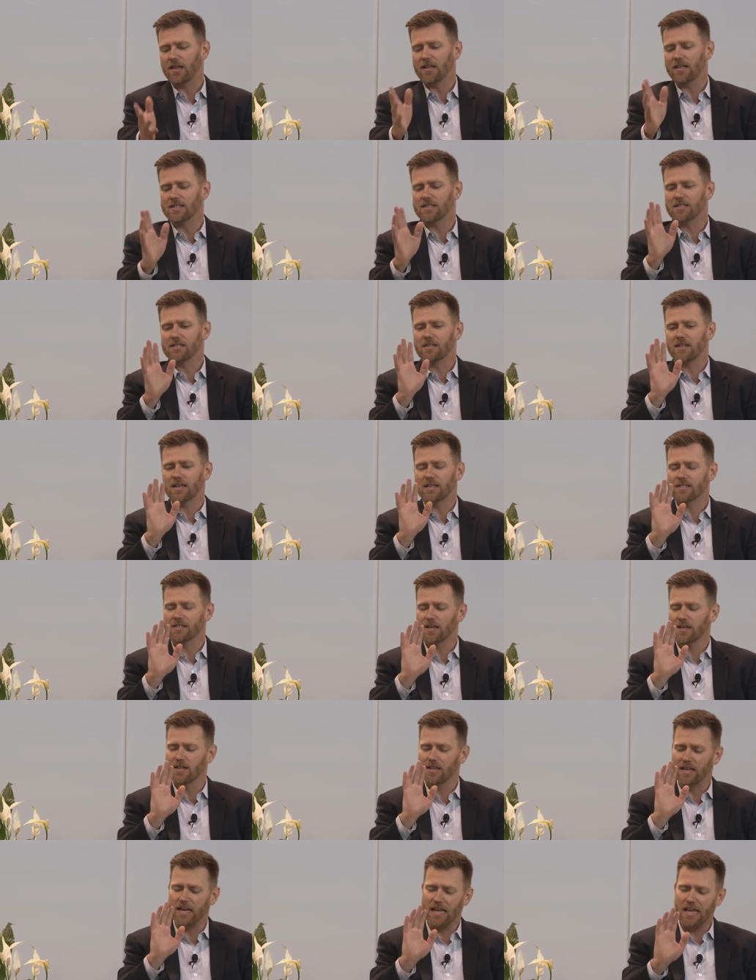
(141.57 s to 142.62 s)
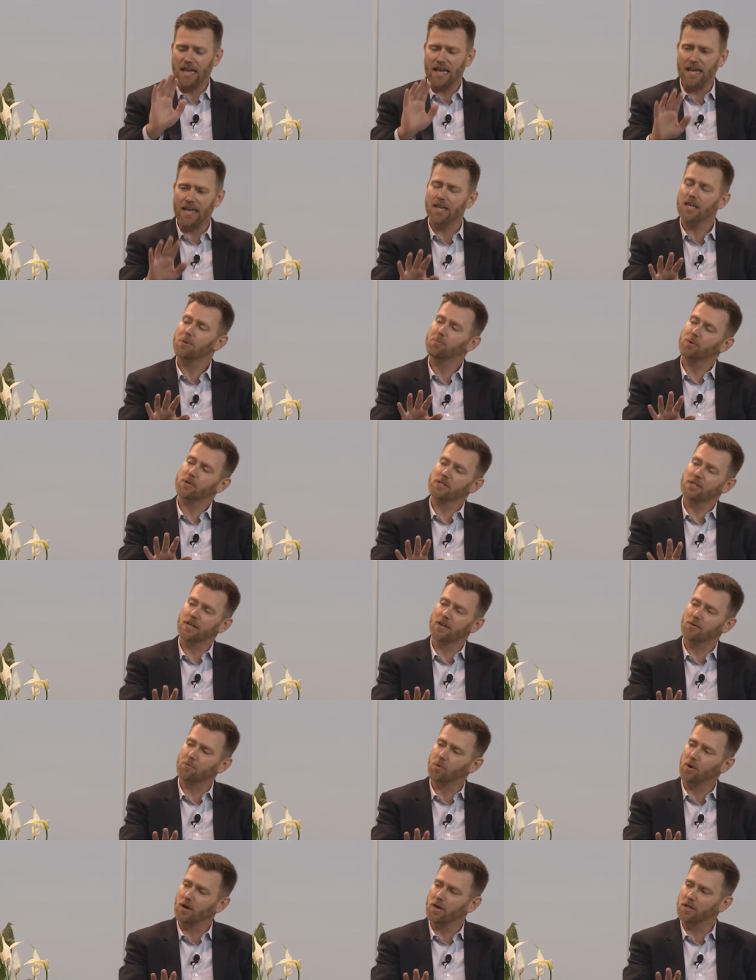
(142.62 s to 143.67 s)
It's, they said that
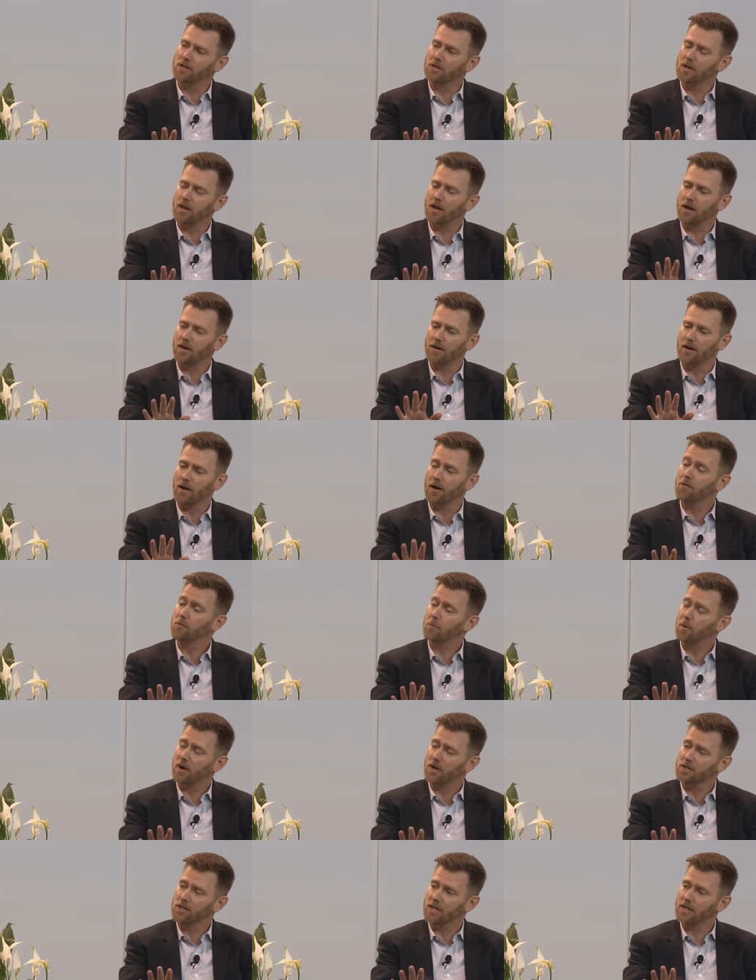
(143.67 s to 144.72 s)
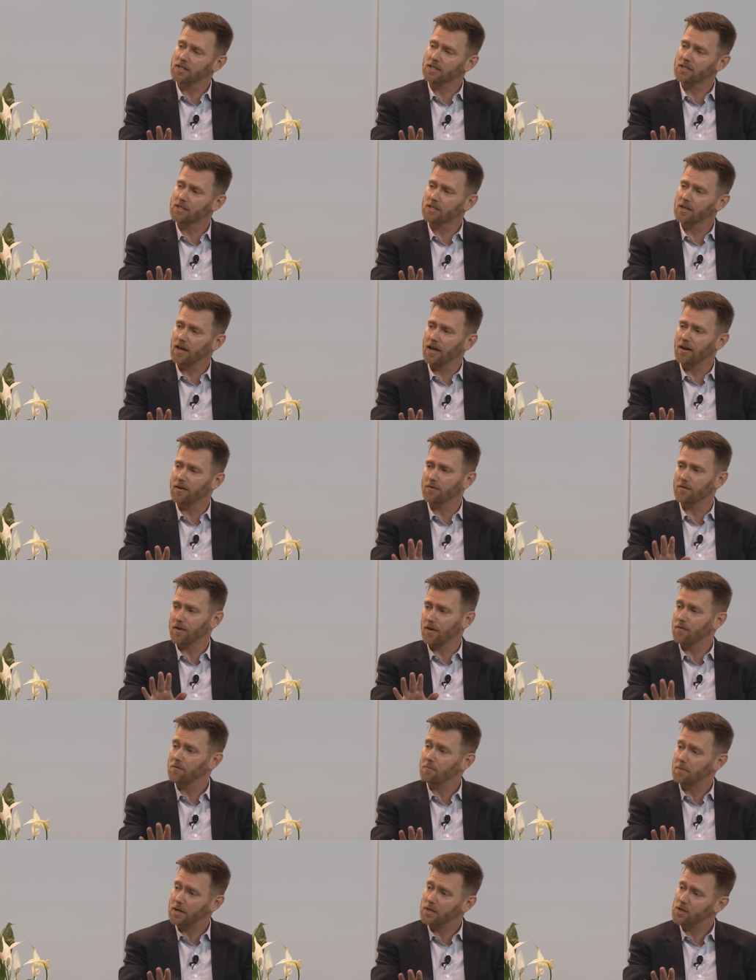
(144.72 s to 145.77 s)
80% of, uh, of projects have,
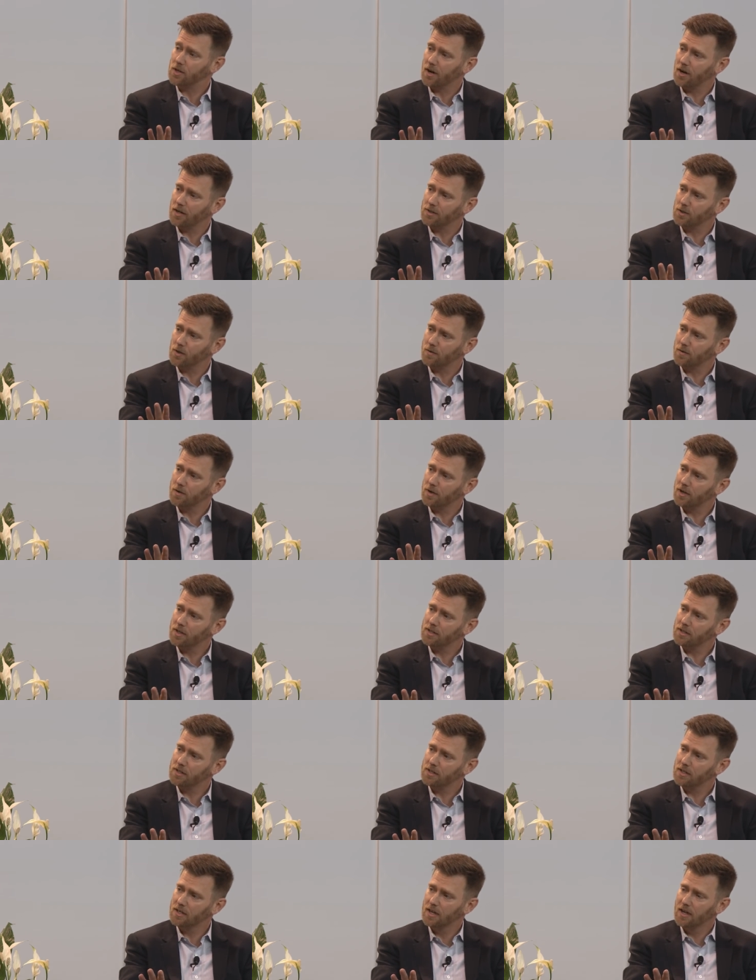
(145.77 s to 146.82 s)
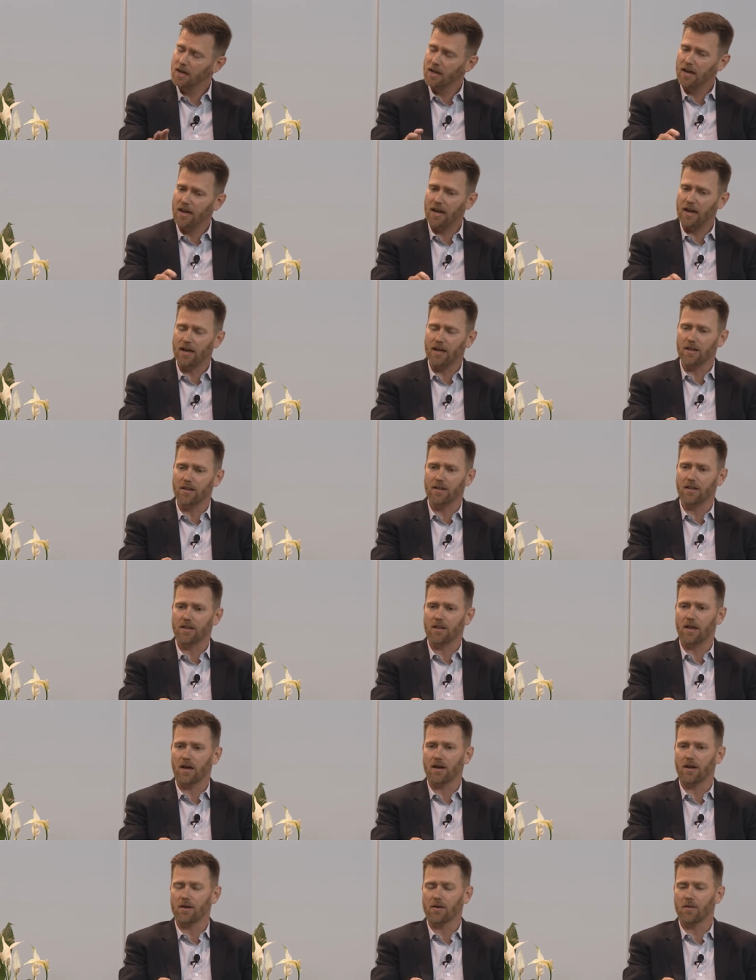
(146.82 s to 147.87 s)
have major cost overruns, and
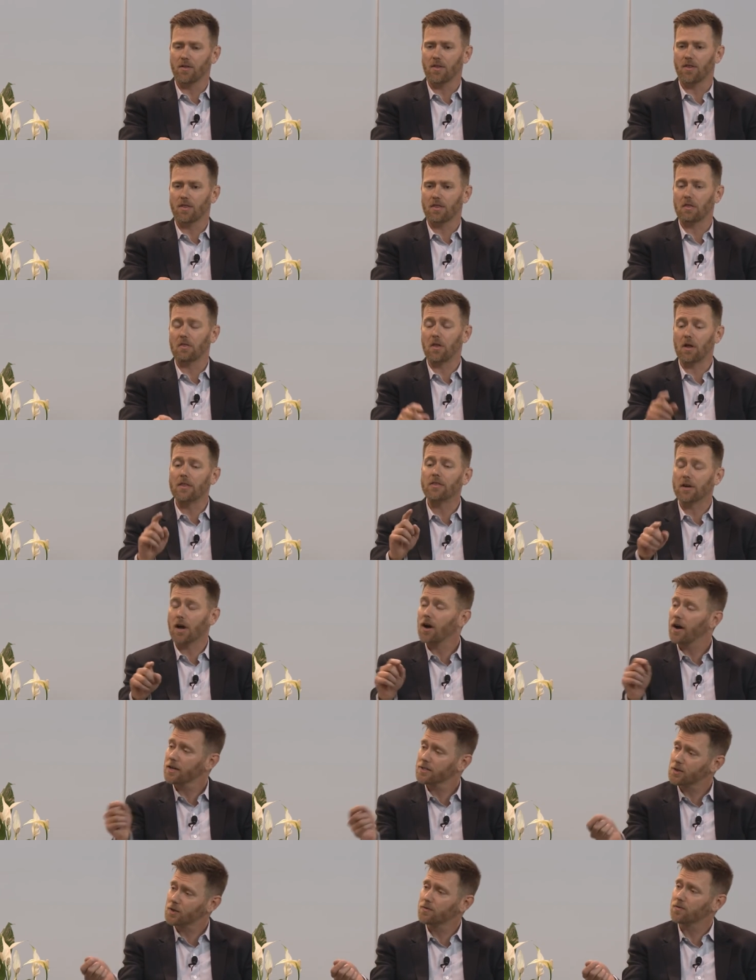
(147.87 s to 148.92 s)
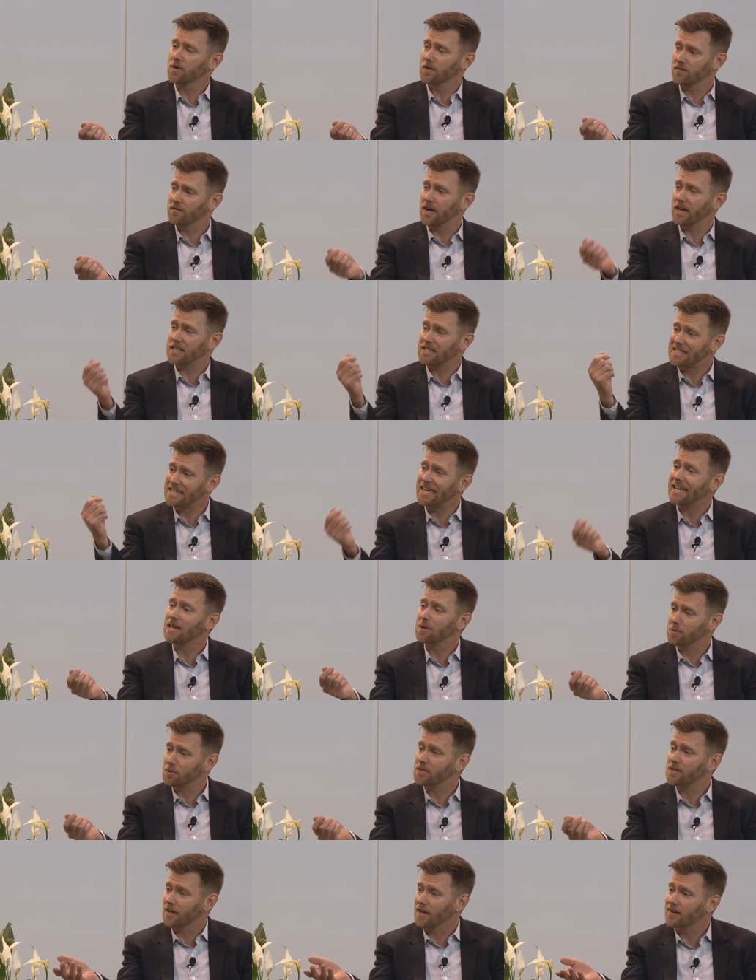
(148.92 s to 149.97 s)
uh, the, the, cost overrun, in fact, is
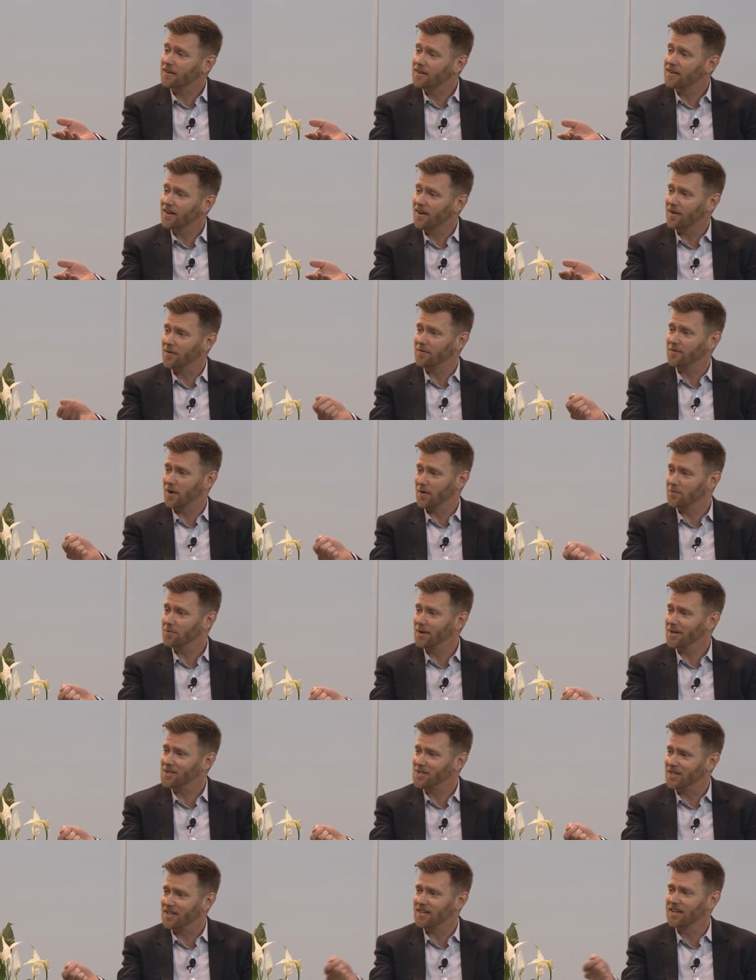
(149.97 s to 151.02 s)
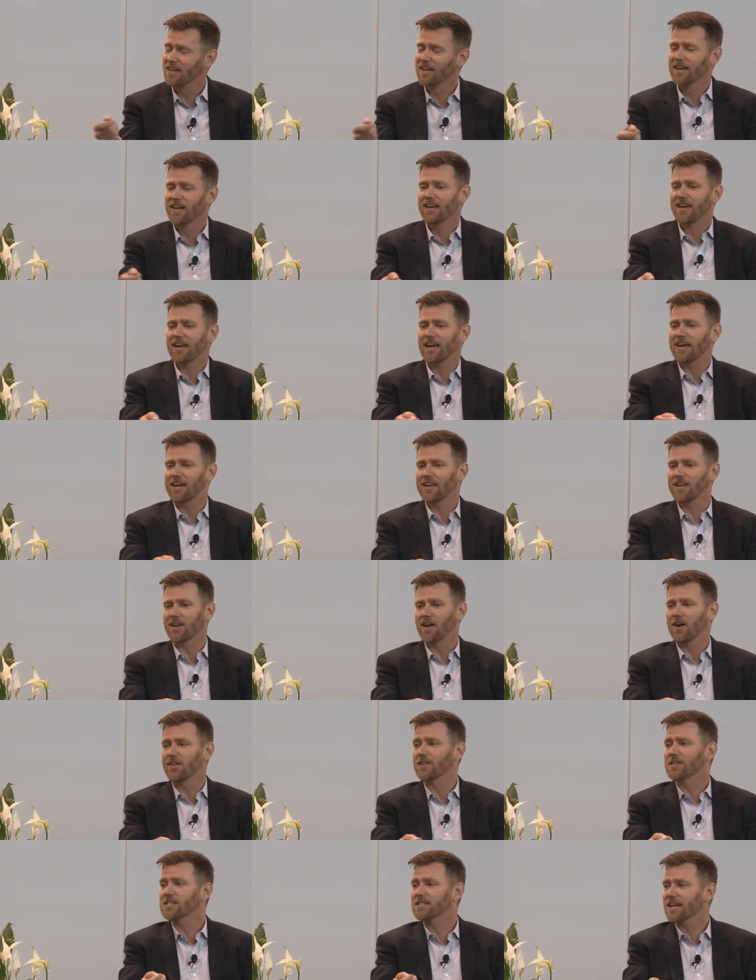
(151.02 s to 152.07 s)
80% of, of, budget. Yeah. And
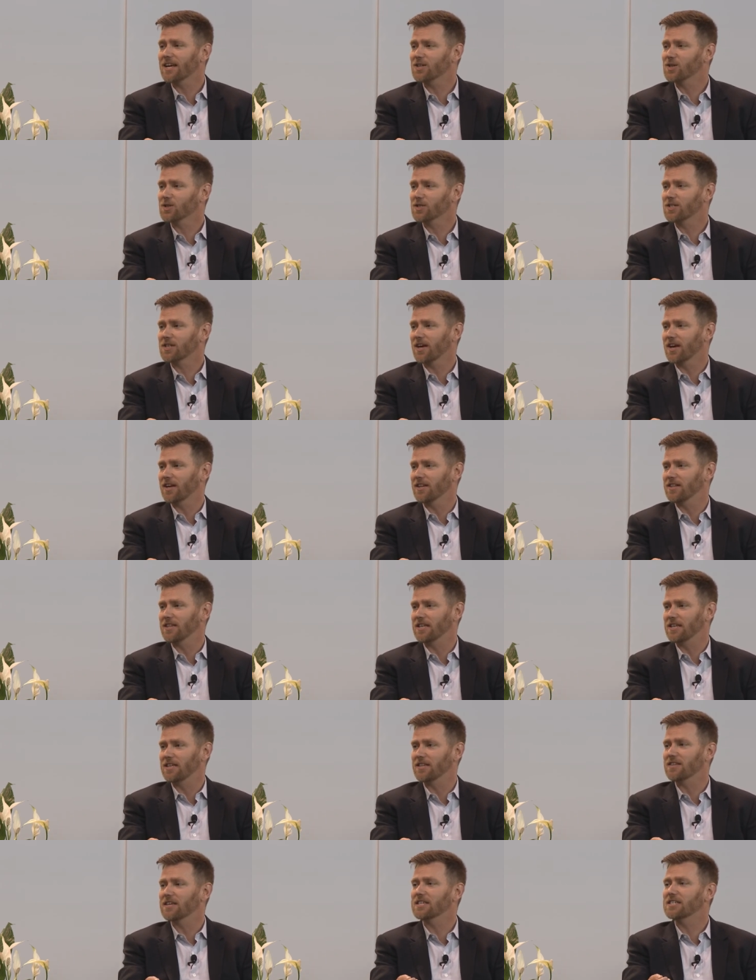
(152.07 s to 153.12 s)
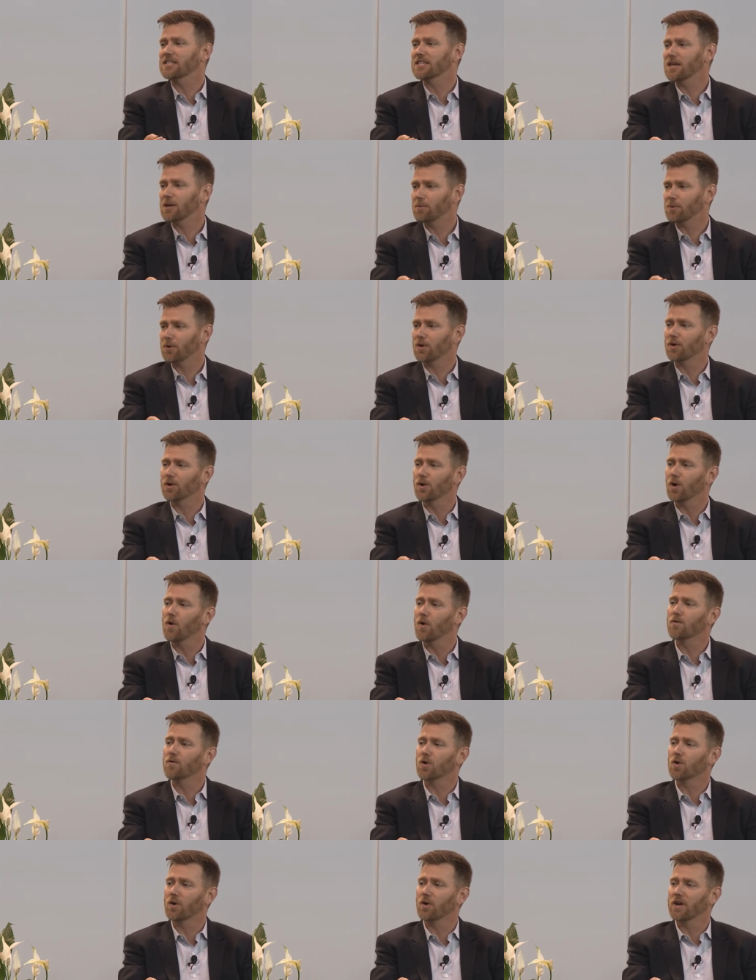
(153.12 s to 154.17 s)
on the schedule side, the, the typical
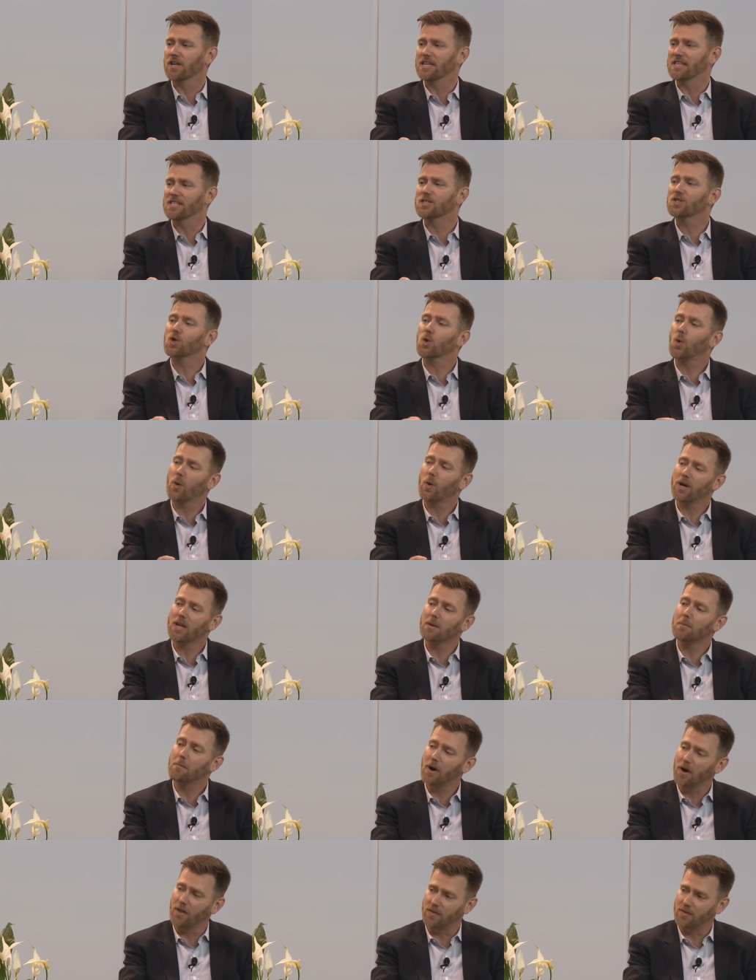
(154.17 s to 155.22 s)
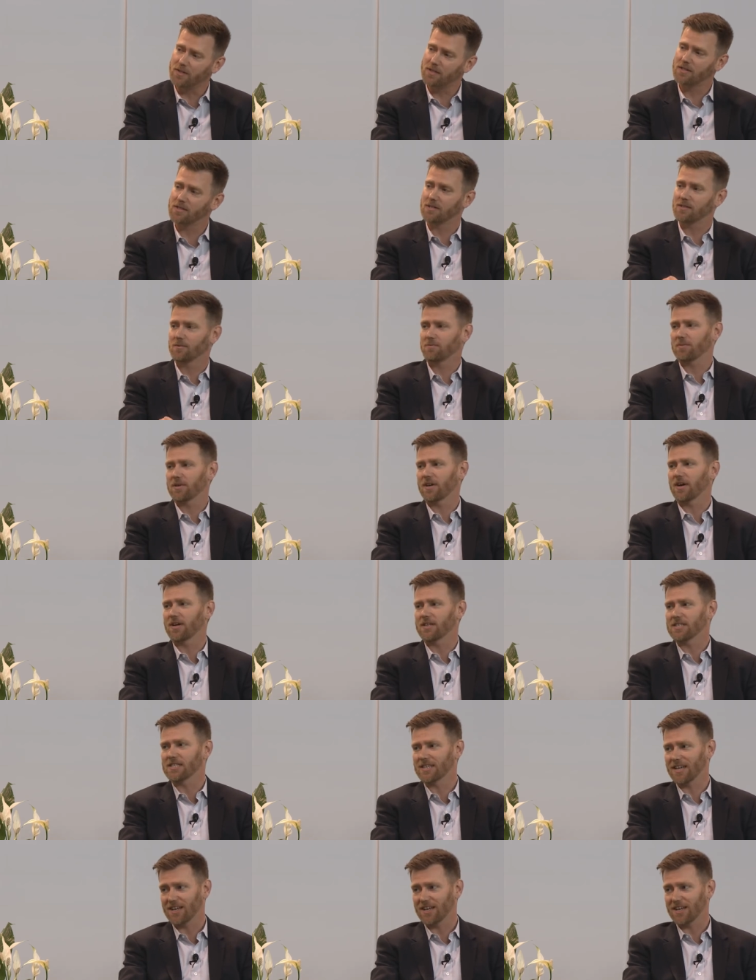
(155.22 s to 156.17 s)
overrun is 20 months behind